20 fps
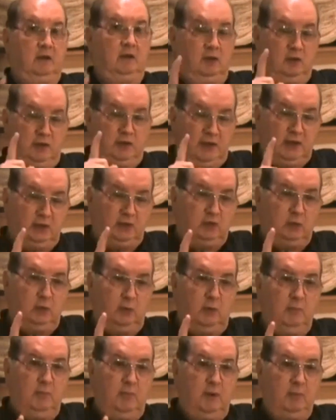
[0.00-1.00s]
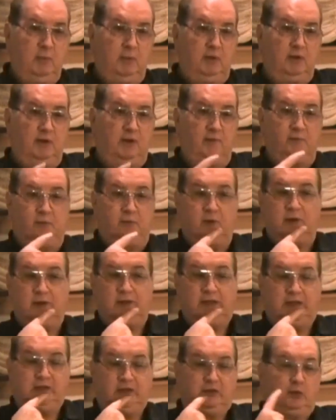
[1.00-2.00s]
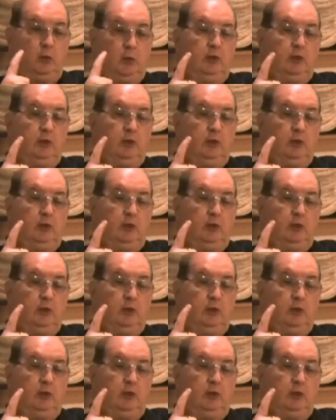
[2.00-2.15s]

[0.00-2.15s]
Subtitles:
You need to remember that for at least